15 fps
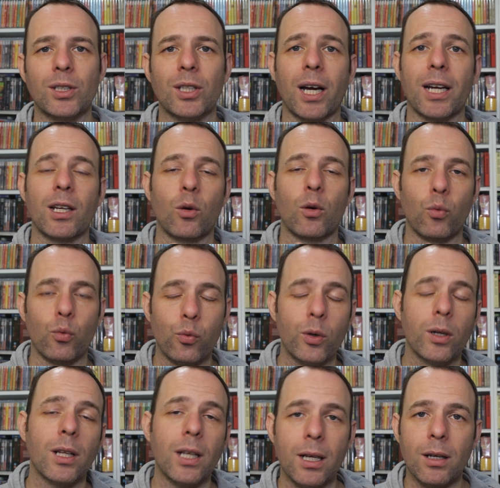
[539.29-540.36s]
which I
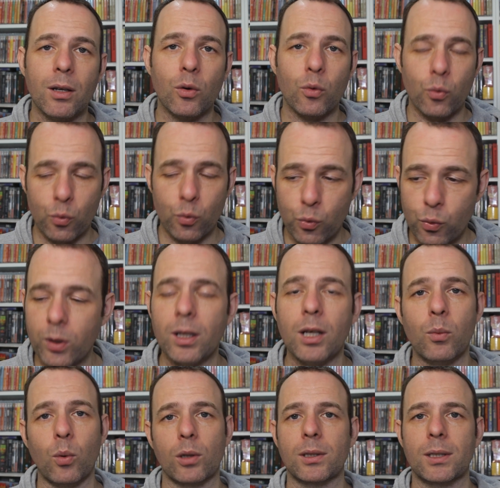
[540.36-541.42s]
really
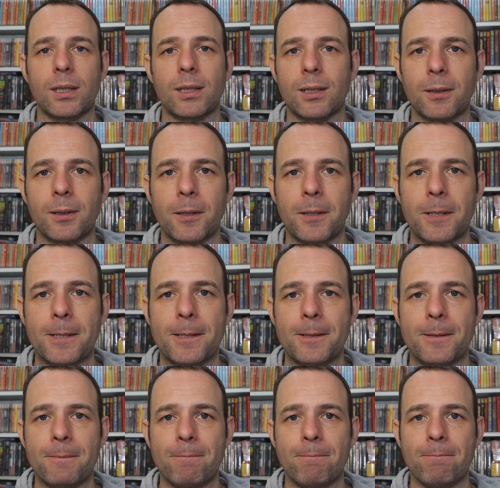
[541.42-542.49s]
wanted.
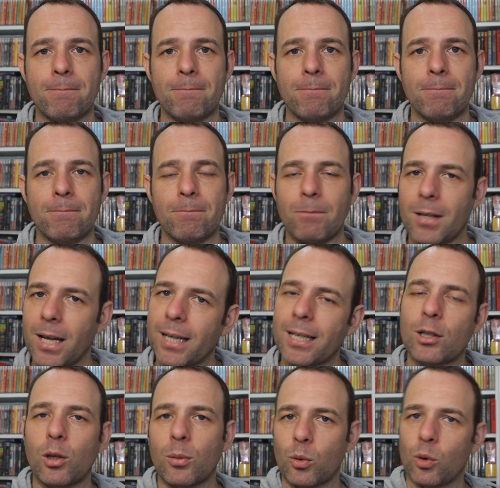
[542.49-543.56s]
I
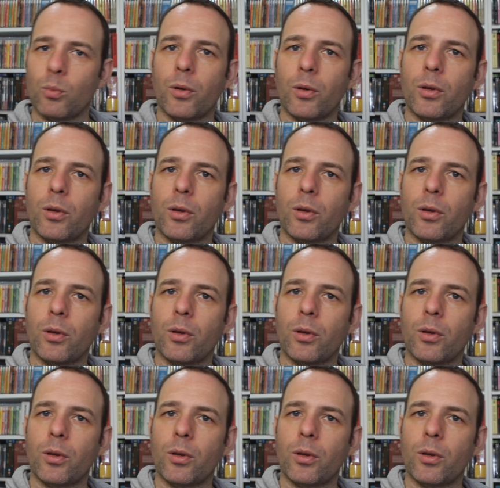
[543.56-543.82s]
ended up going